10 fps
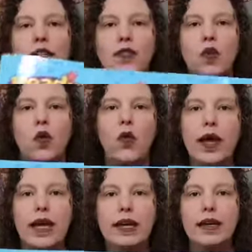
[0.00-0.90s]
it's a
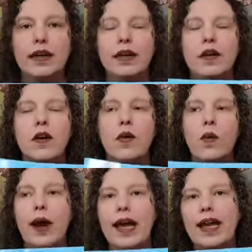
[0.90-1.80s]
quick
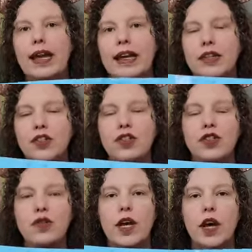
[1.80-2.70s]
way
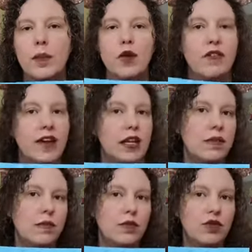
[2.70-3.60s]
to help her
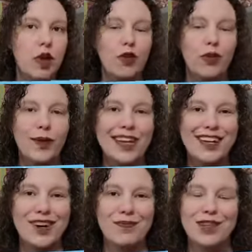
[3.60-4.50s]
develop stronger reading
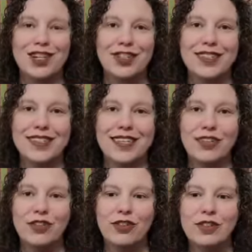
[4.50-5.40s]
comprehension
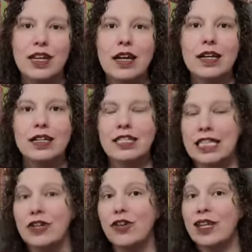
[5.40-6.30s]
skills
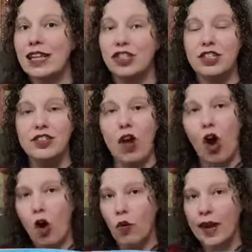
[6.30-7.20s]
considering that she's
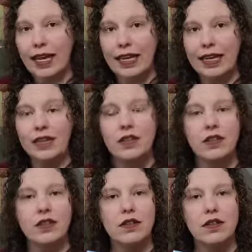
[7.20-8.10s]
already
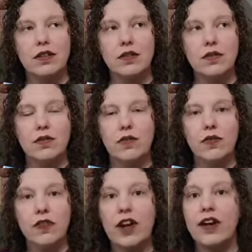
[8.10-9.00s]

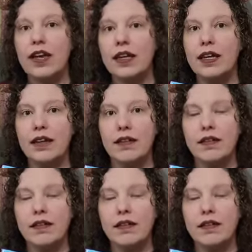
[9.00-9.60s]
very